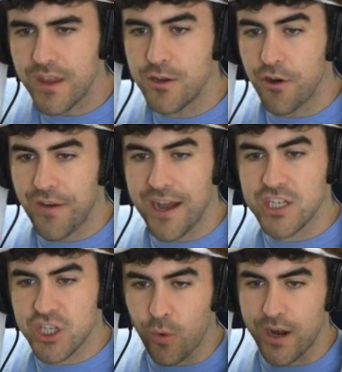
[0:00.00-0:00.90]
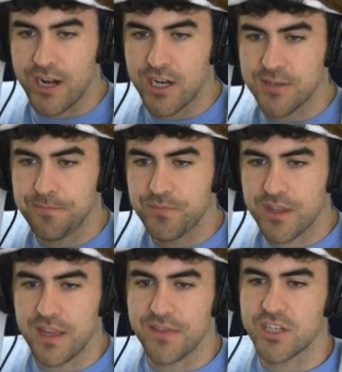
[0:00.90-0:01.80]
You'll find squares
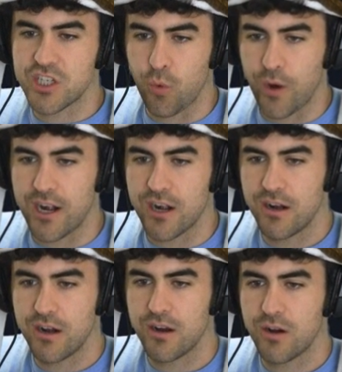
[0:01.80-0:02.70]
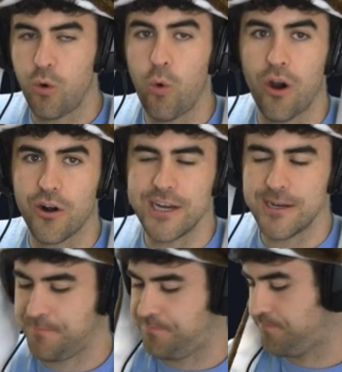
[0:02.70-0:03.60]
in the square
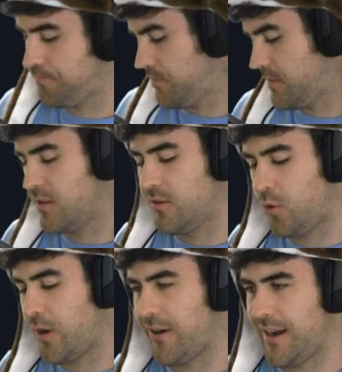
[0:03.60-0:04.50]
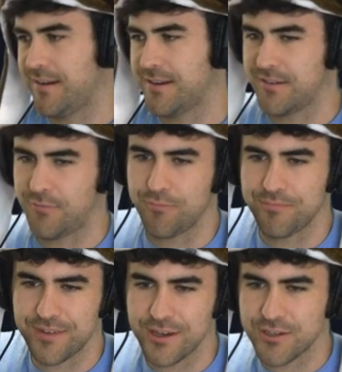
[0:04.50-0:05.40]
quarry. Query
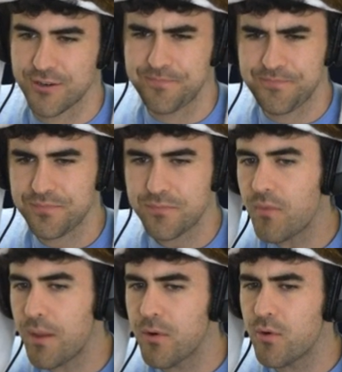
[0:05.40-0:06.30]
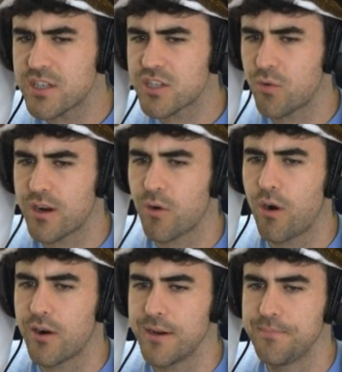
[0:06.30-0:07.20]
is it? But where's the square
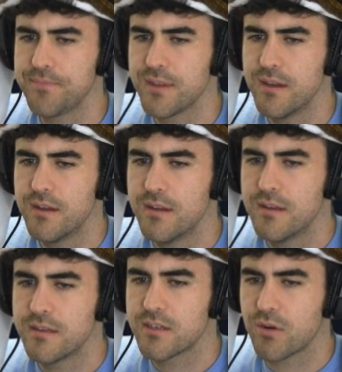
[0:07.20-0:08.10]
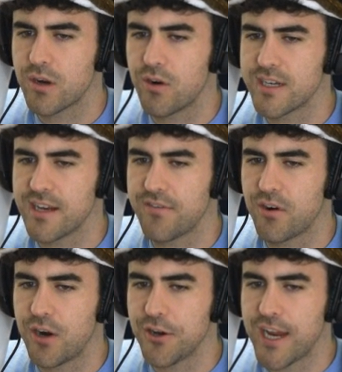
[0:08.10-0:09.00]
quarry? The square quarry is not
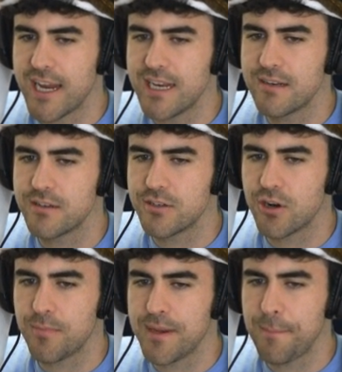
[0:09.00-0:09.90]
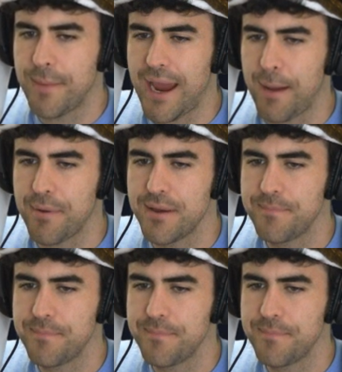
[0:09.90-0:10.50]
far. Are you kidding? Draw me a map.